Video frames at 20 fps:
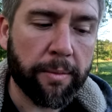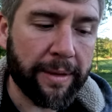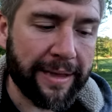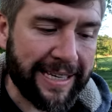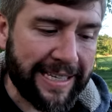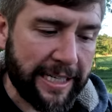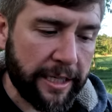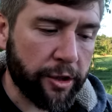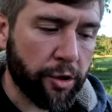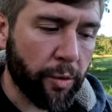
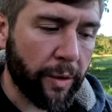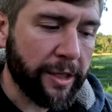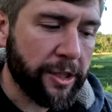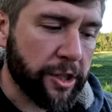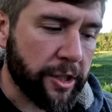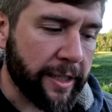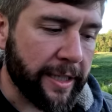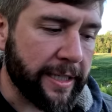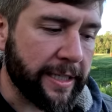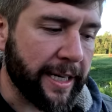But the
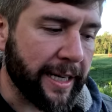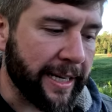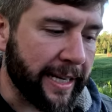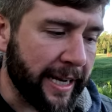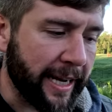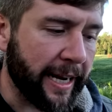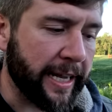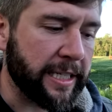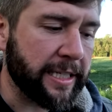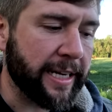situation is,
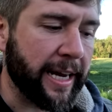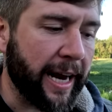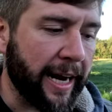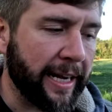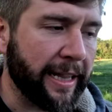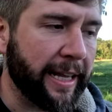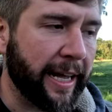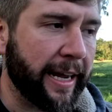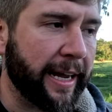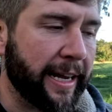again, it's
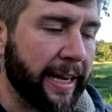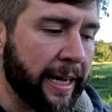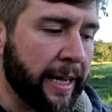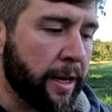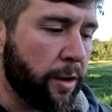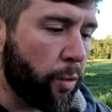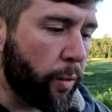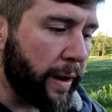kind of like